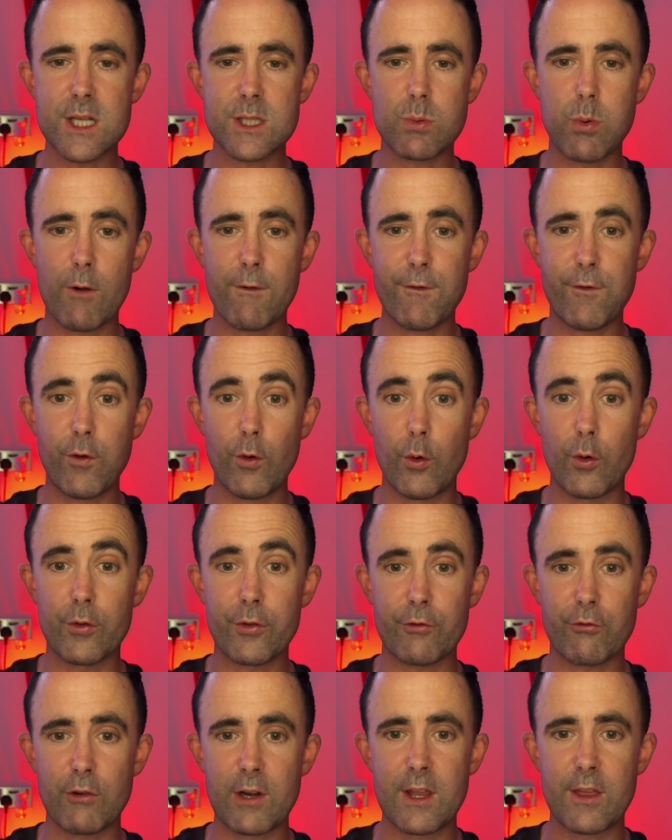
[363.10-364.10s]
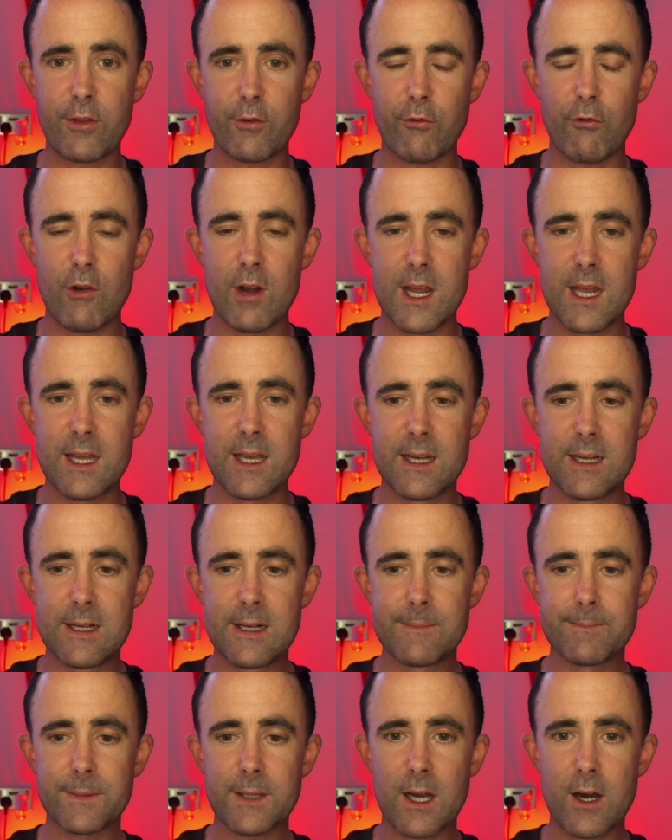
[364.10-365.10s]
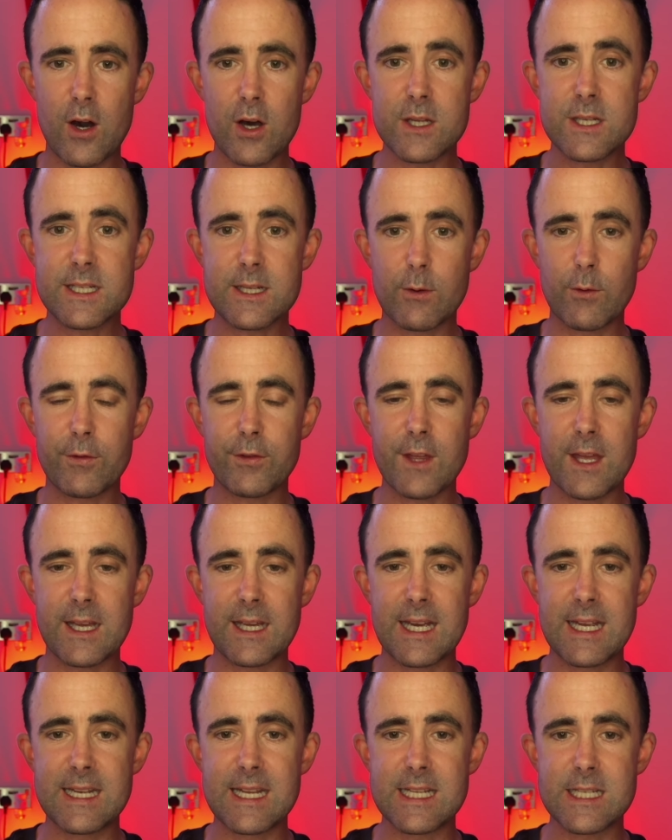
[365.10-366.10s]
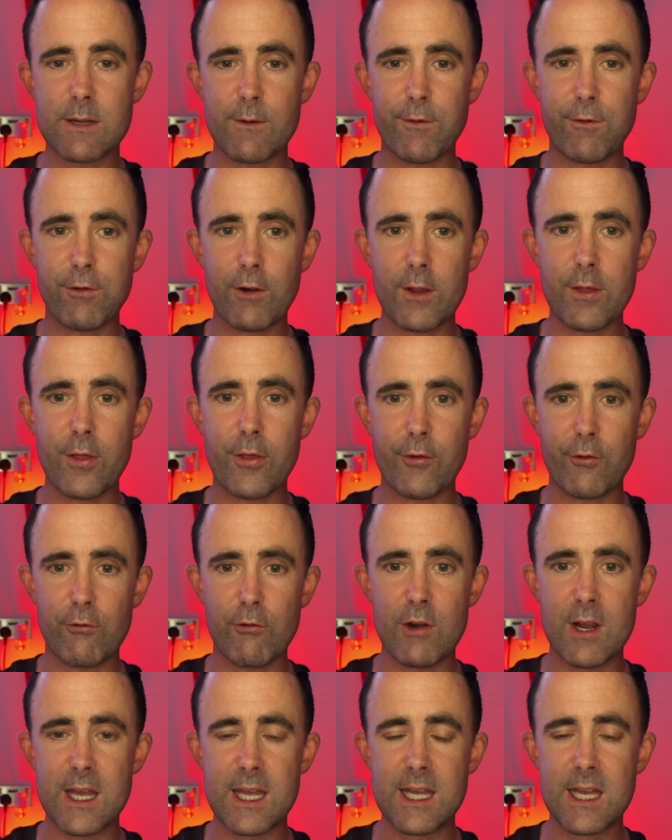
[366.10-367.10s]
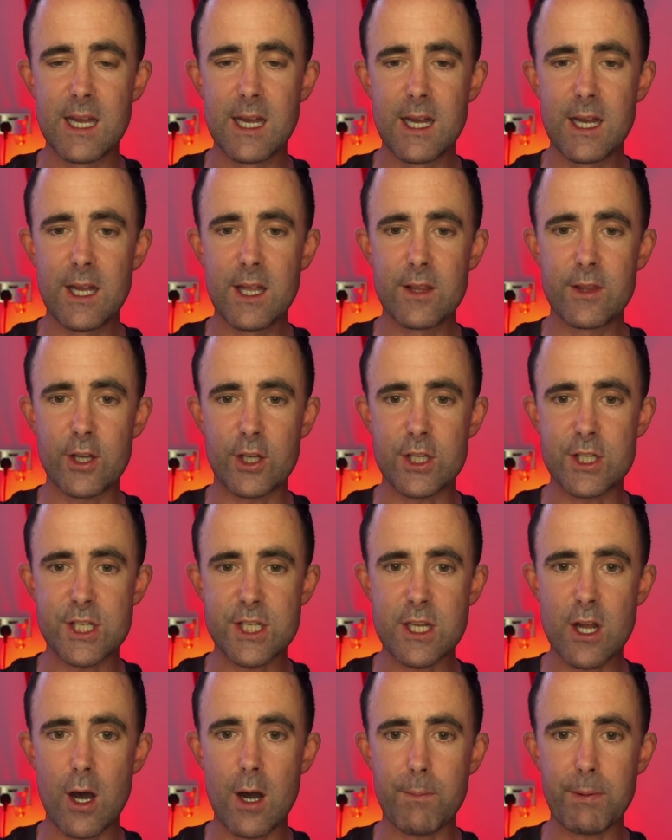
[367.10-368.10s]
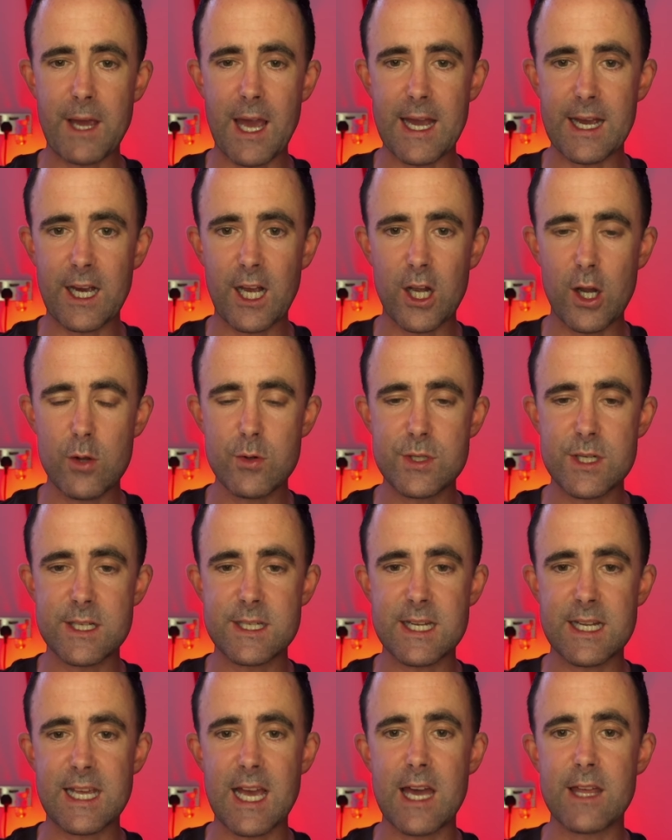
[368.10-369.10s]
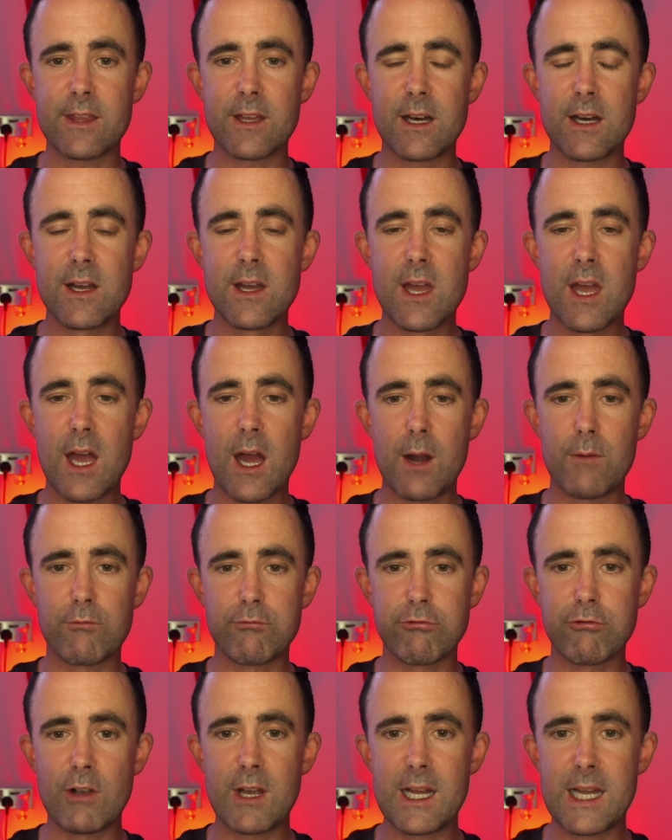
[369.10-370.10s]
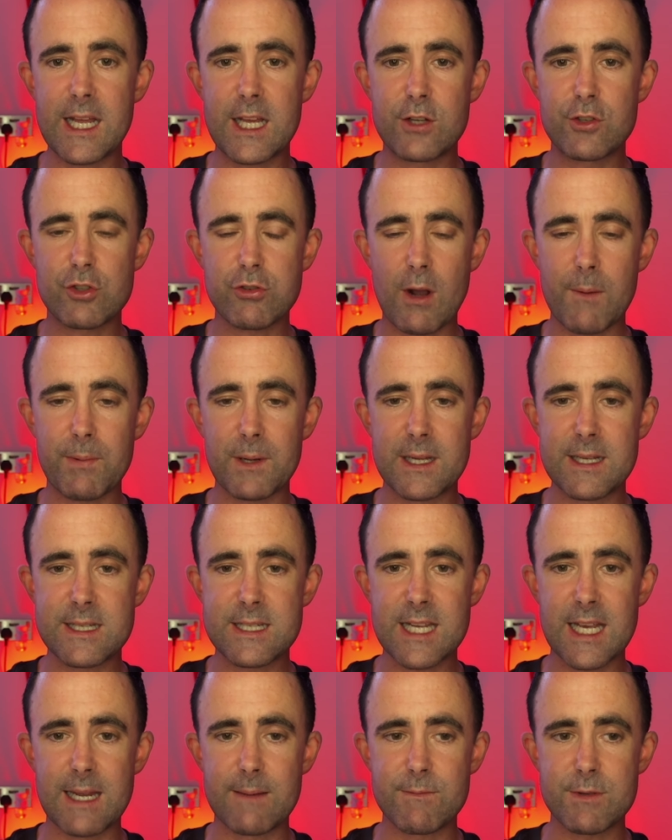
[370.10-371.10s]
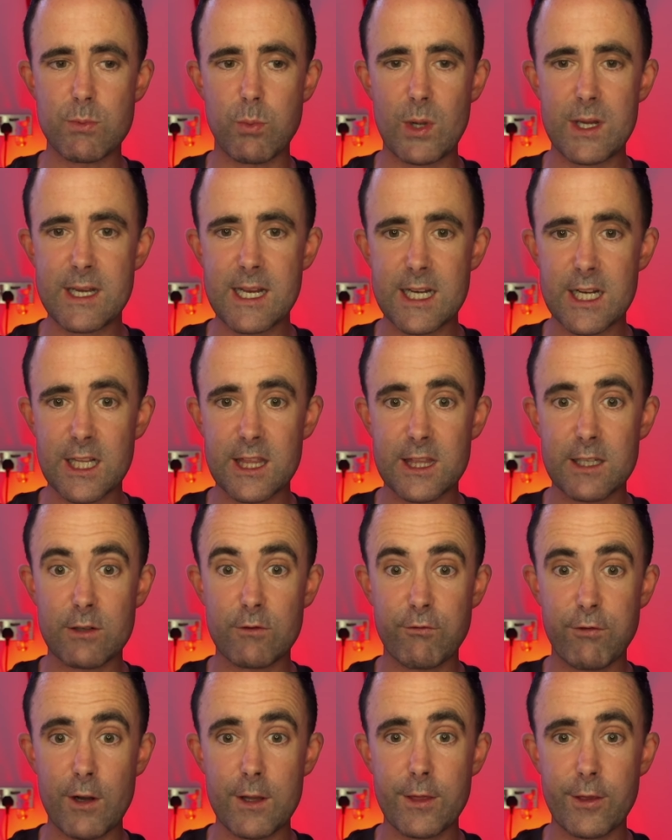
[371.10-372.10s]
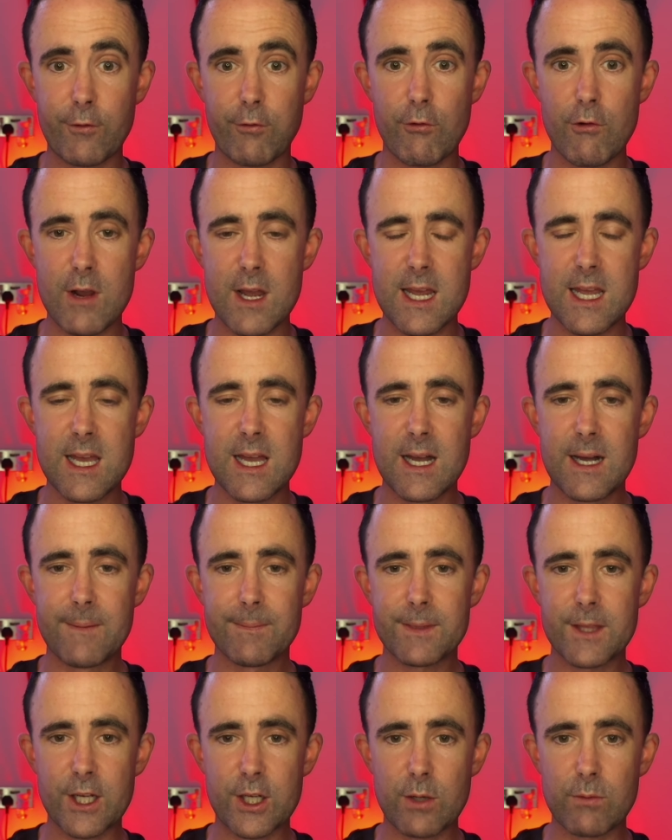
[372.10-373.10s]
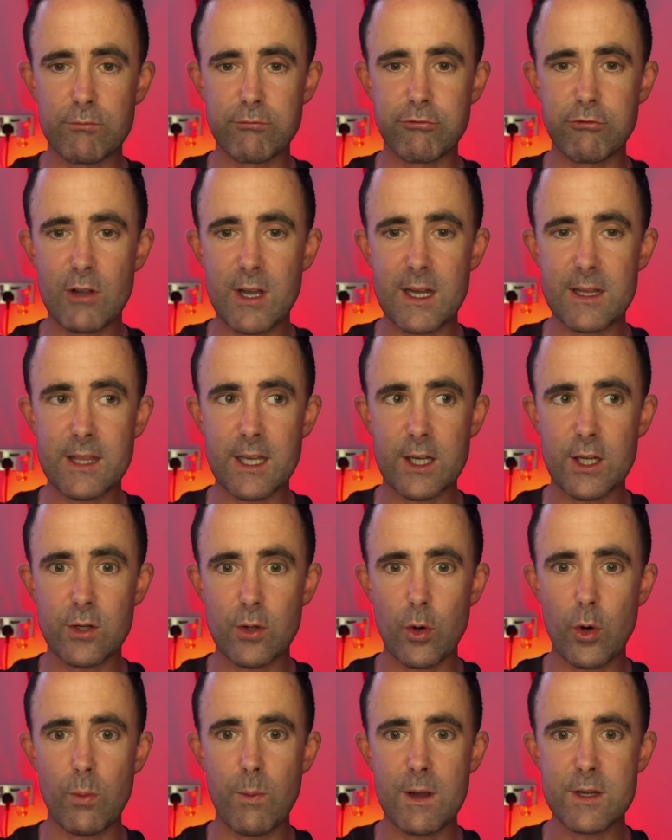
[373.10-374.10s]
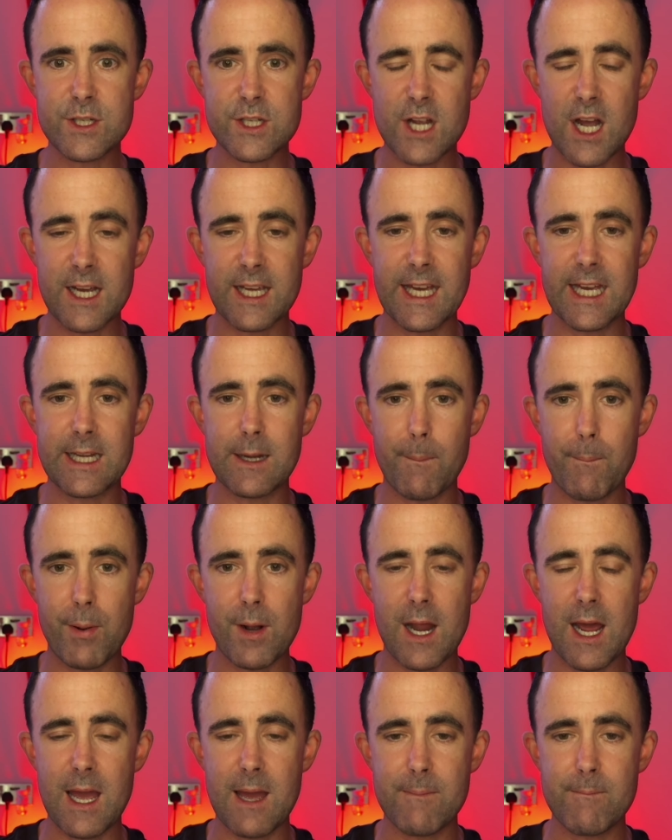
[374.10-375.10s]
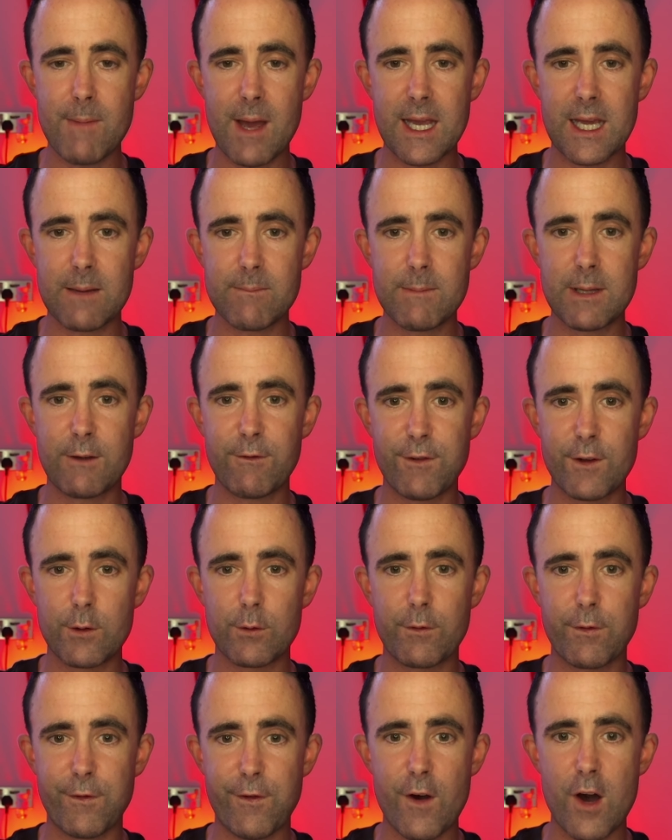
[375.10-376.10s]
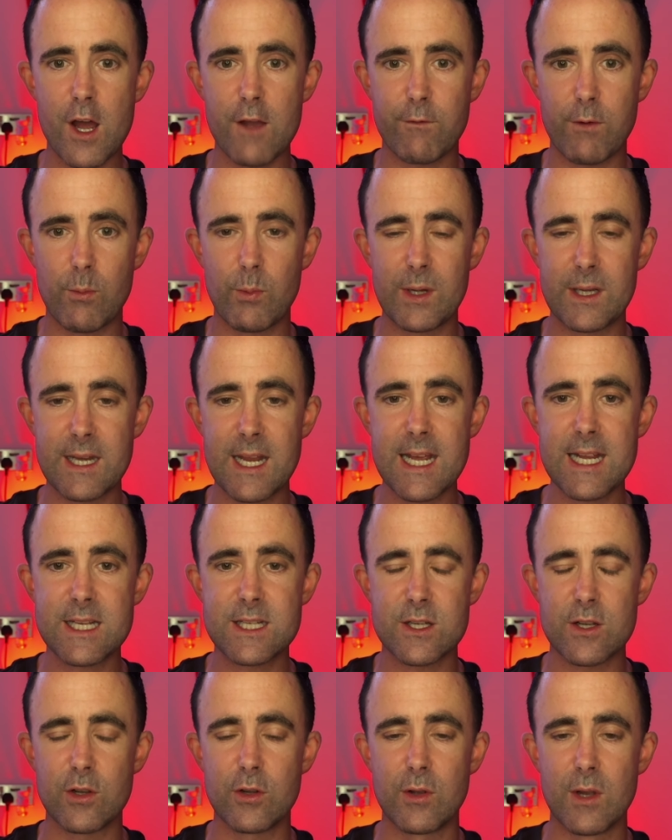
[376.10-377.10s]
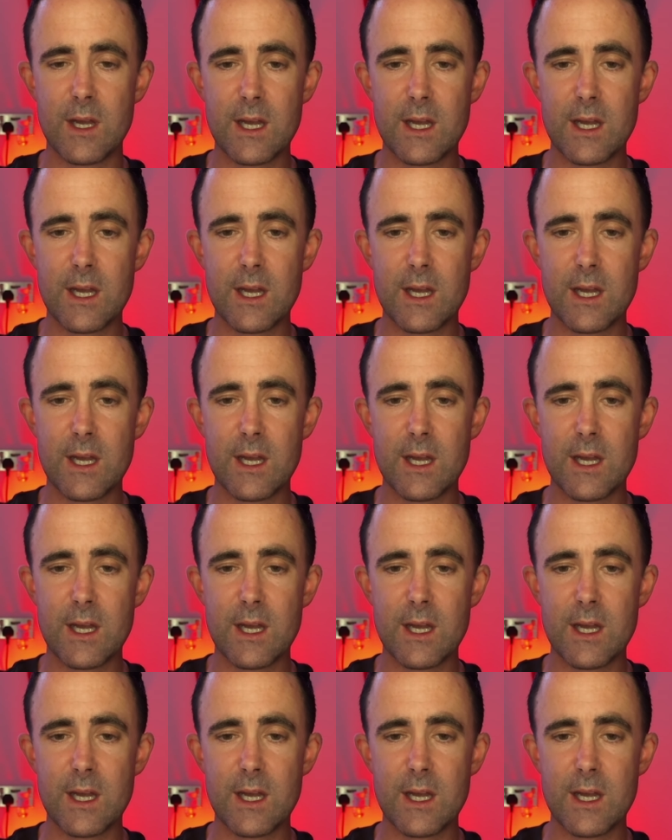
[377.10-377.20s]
to a 4-3-3? I still think he needs a front three that can start getting closer together and really troubling teams. We need a front three that can almost tuck in and play and make a midfield 5 when we need to.